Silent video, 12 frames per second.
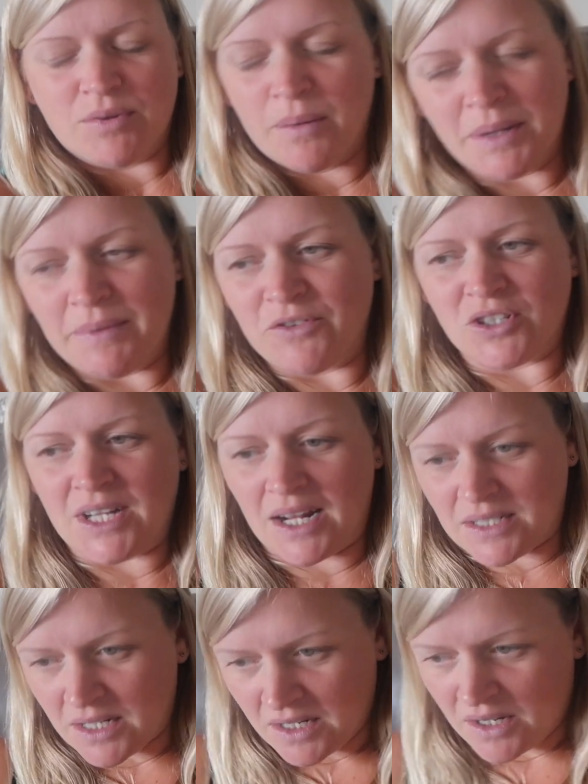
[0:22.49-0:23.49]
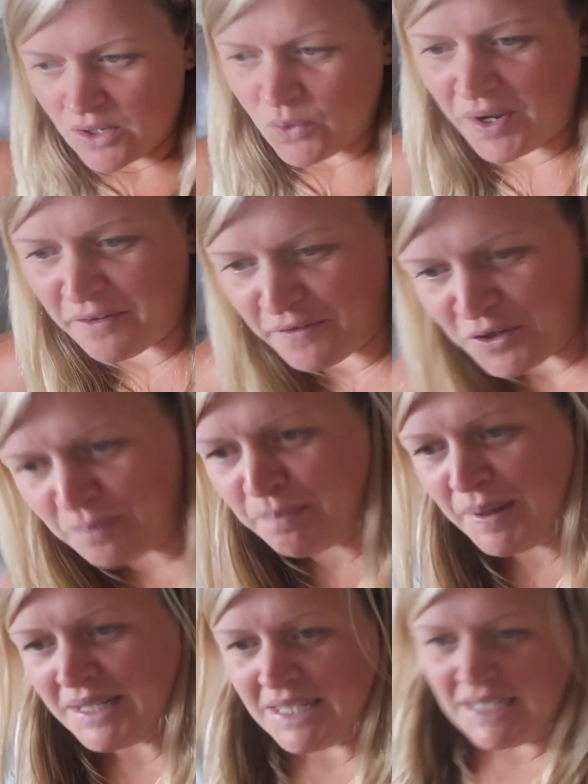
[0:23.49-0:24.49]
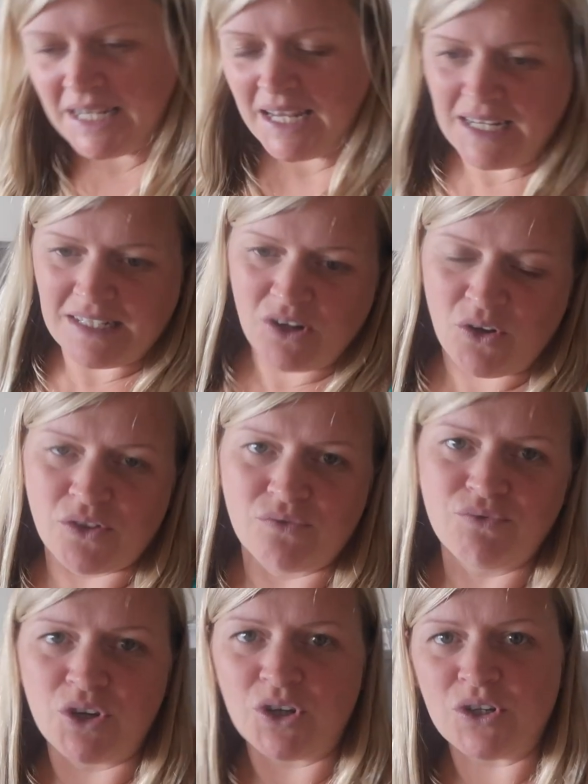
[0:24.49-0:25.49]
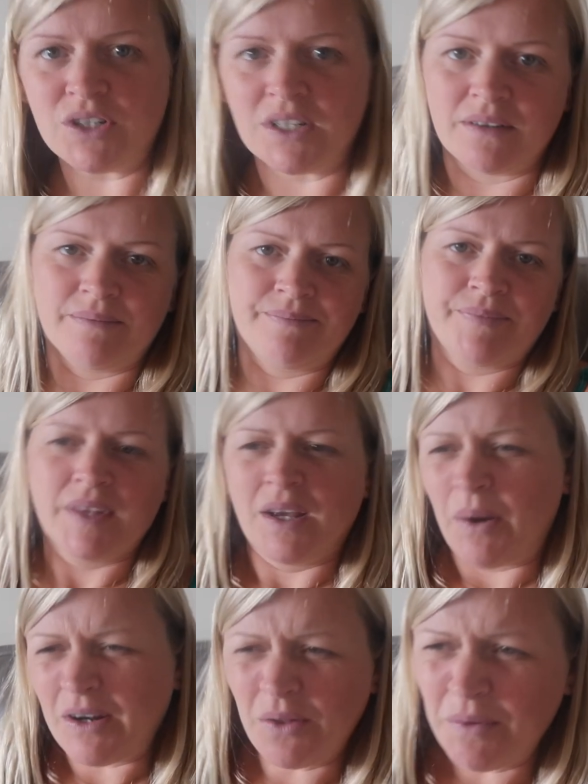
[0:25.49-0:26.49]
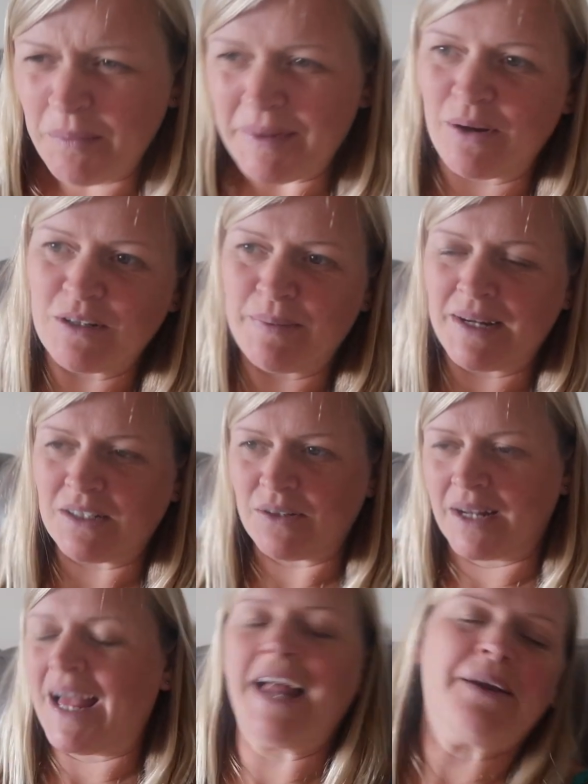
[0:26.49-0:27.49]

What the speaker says: Probably we've just had quite a few busy days on the run and I don't think we're going to bed too late.